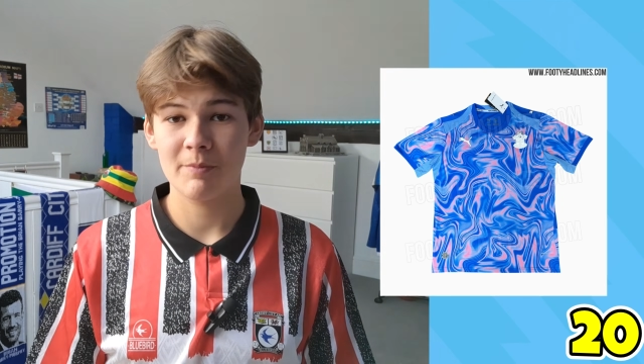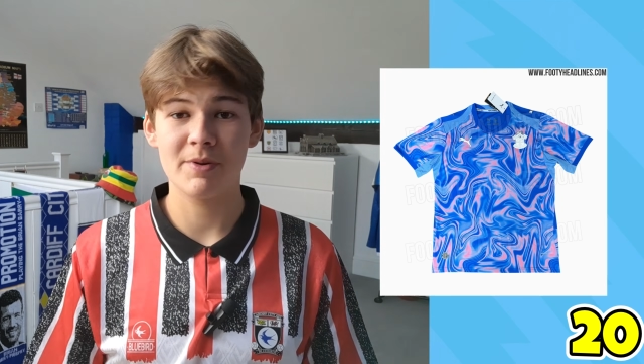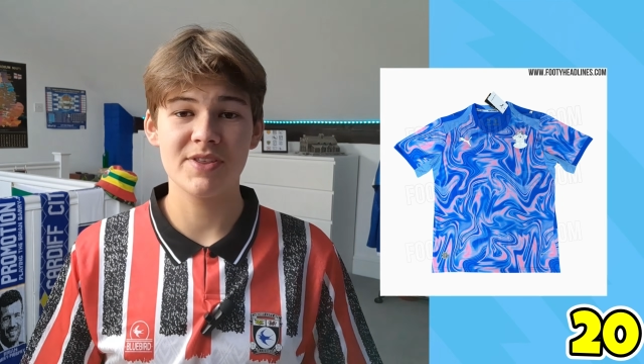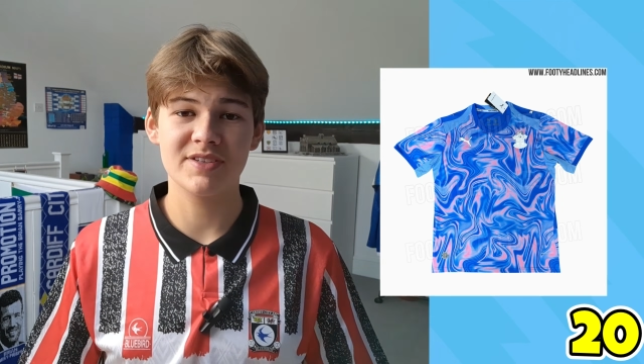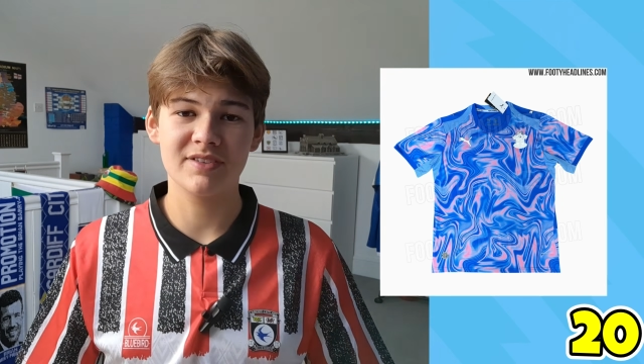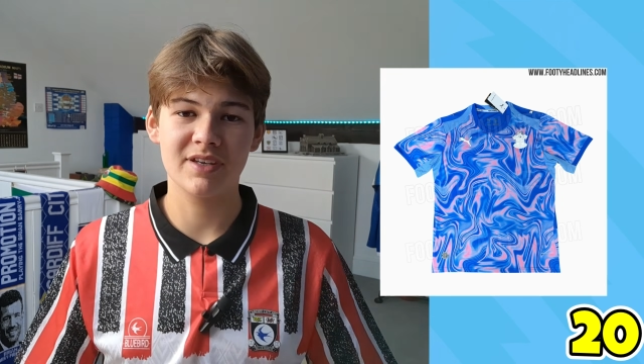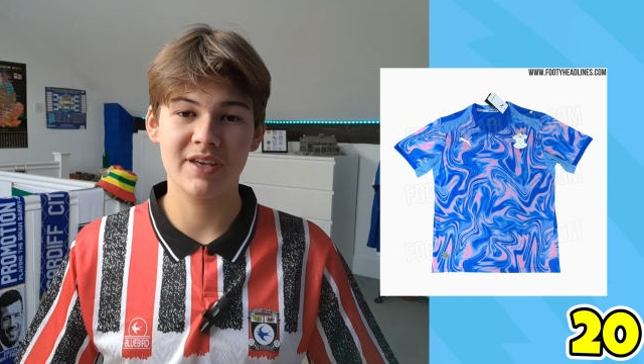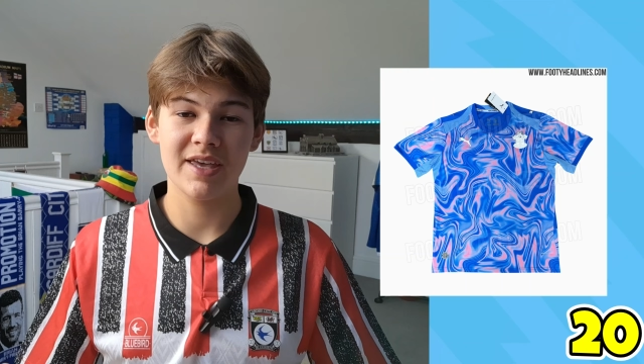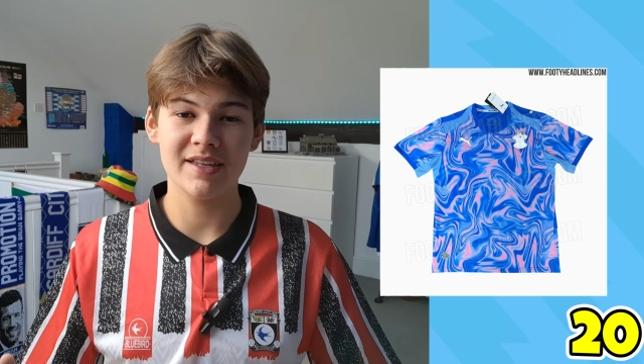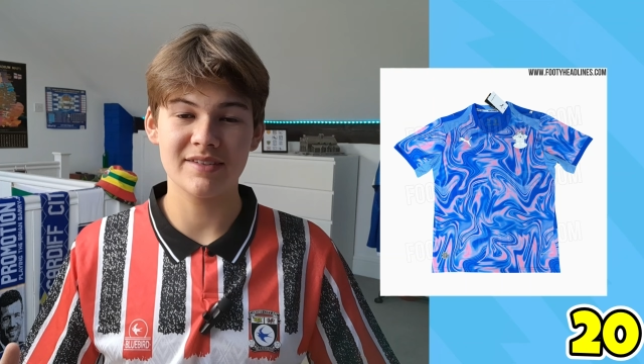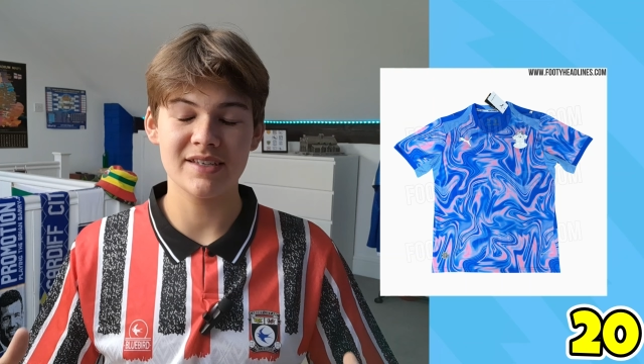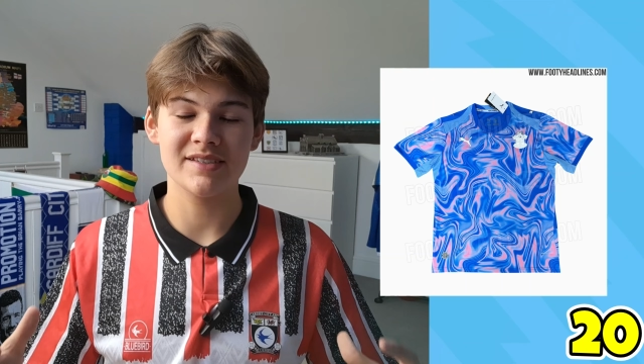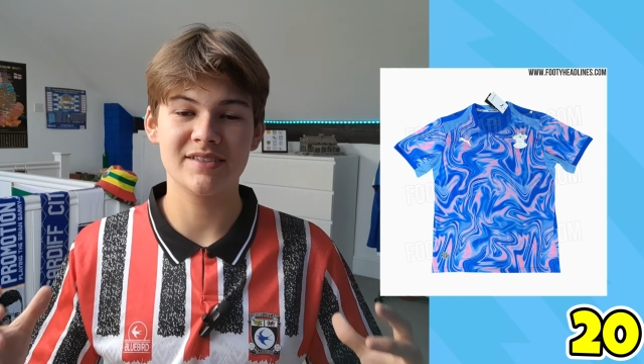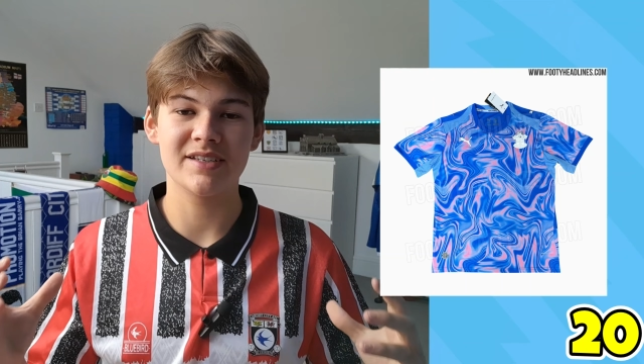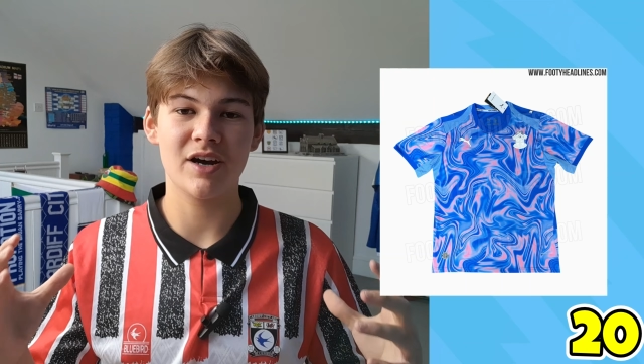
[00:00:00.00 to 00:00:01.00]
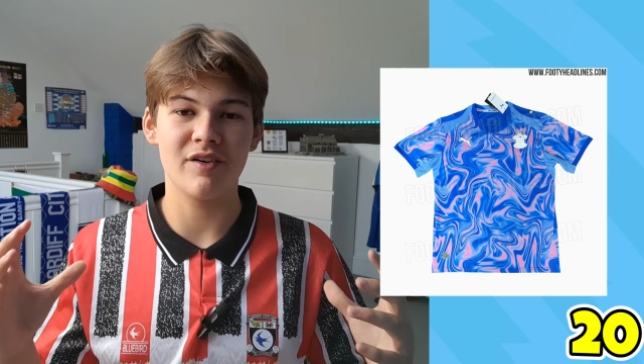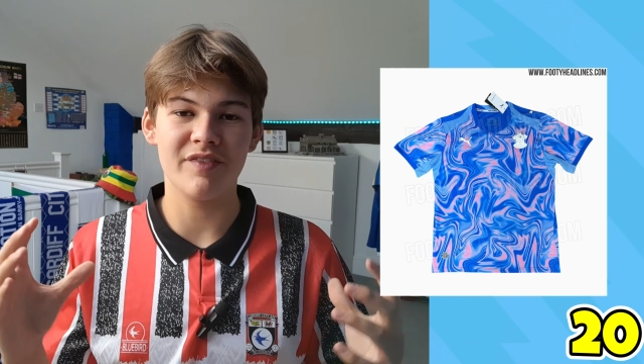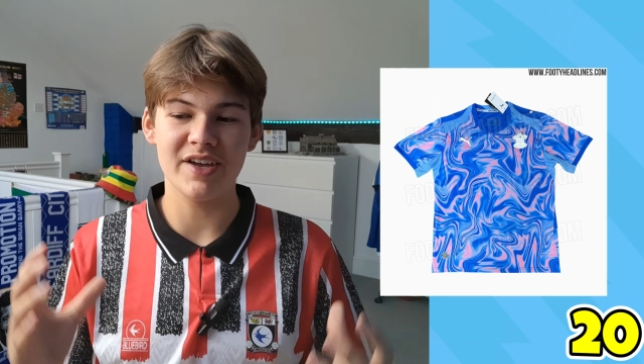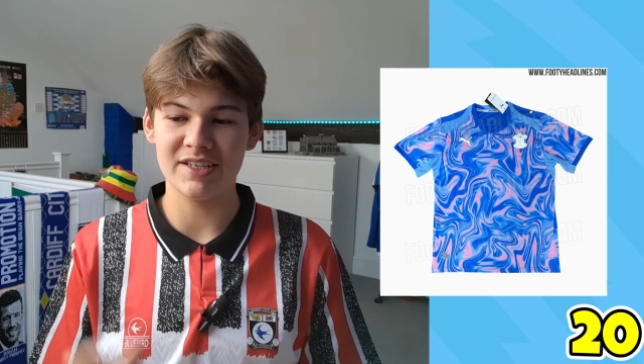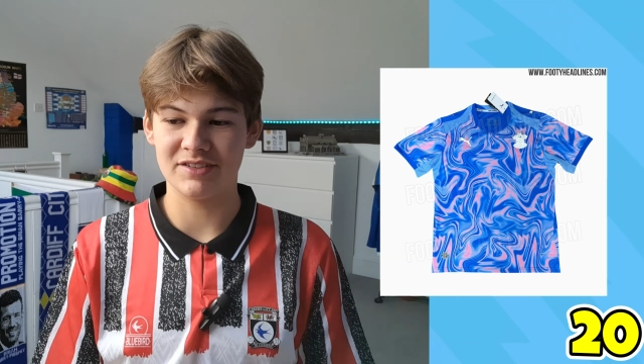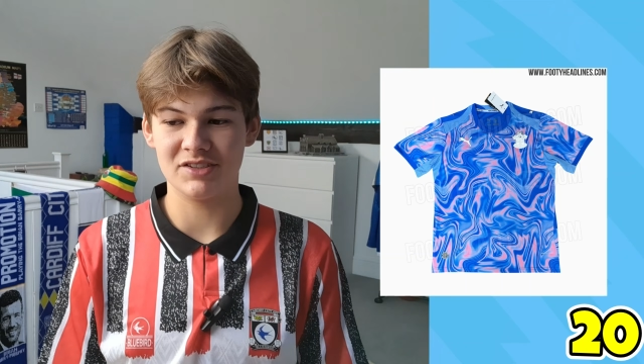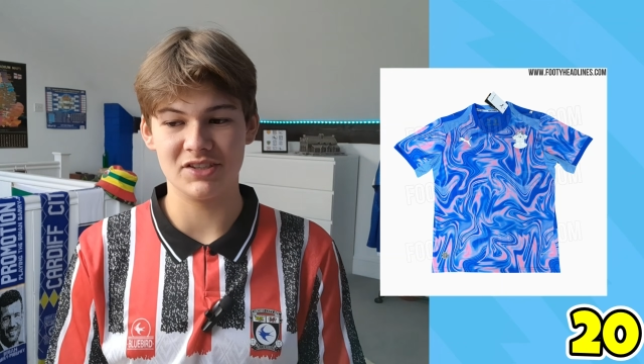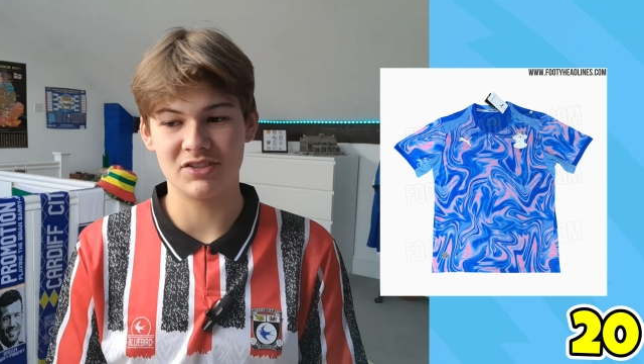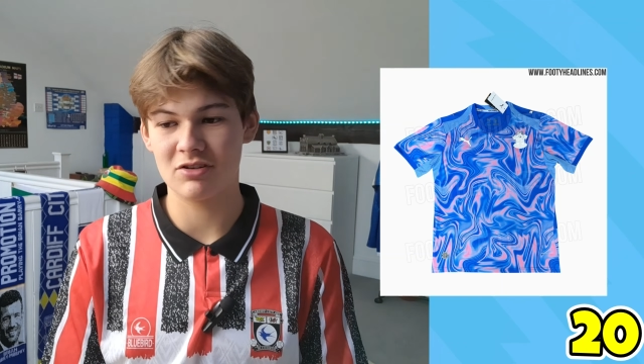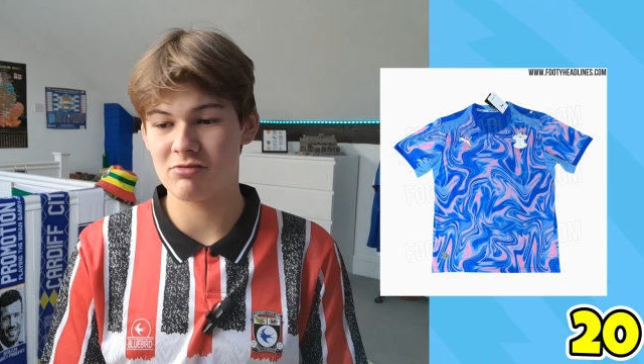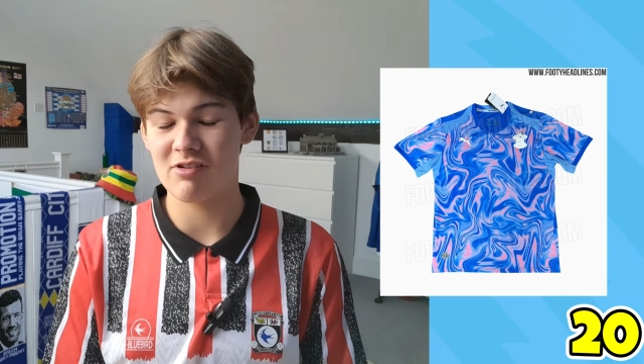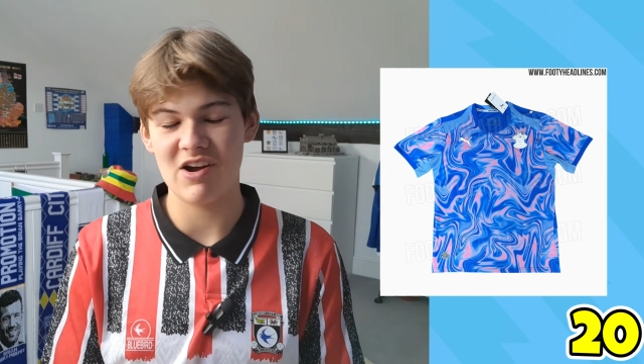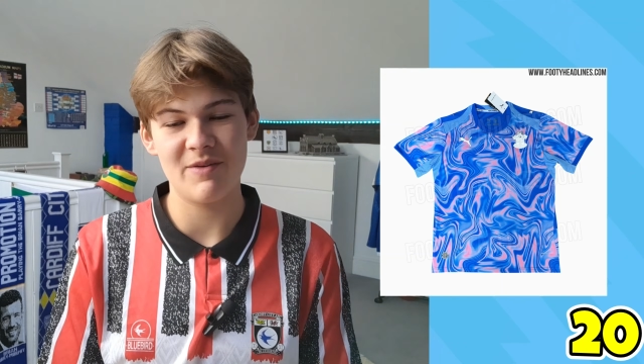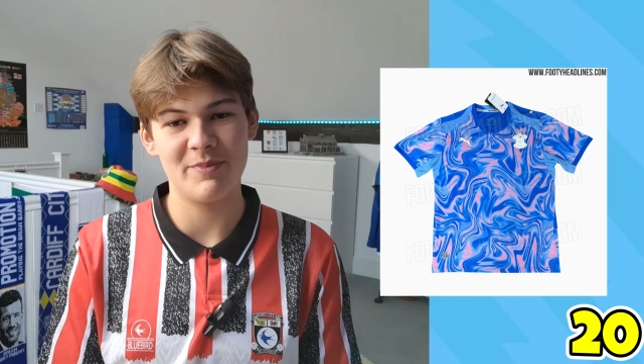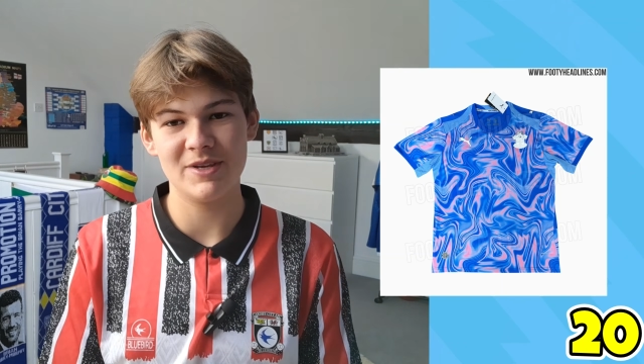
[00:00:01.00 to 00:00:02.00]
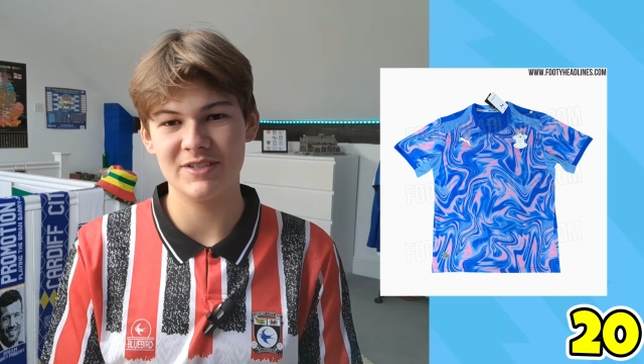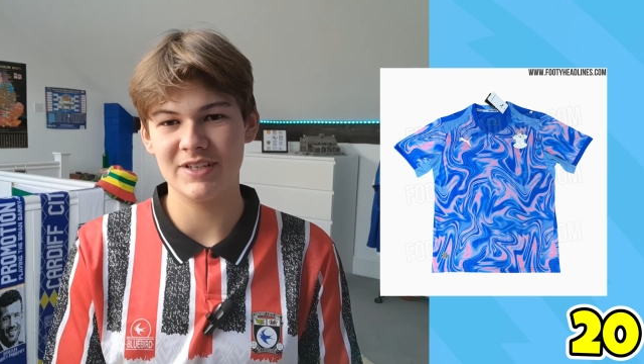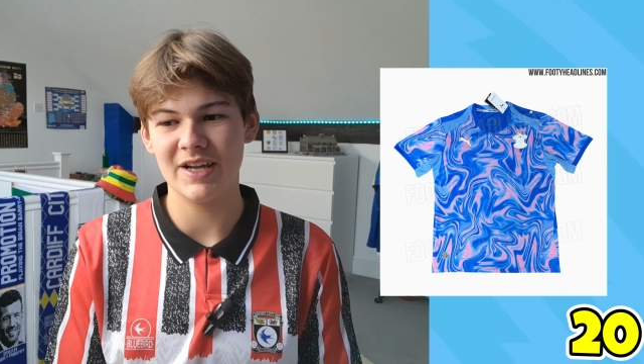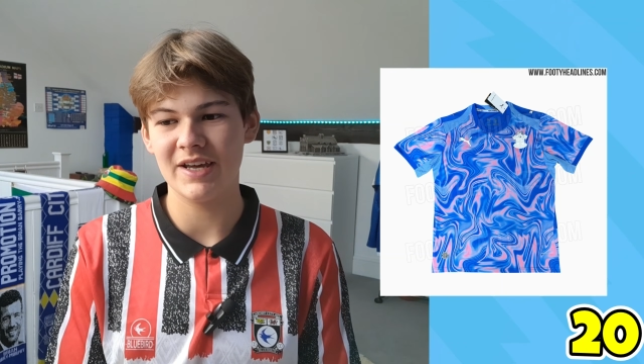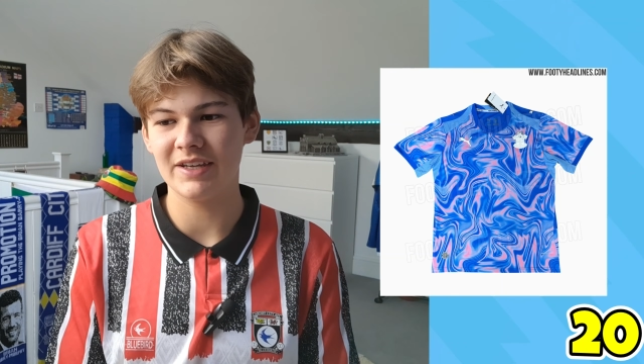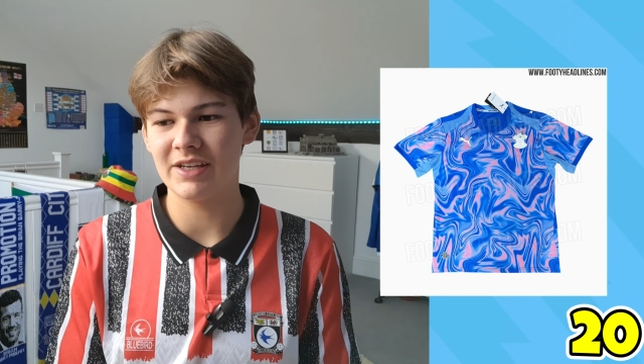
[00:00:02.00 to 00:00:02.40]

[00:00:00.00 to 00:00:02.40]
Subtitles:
But the kit itself is just crap, isn't it?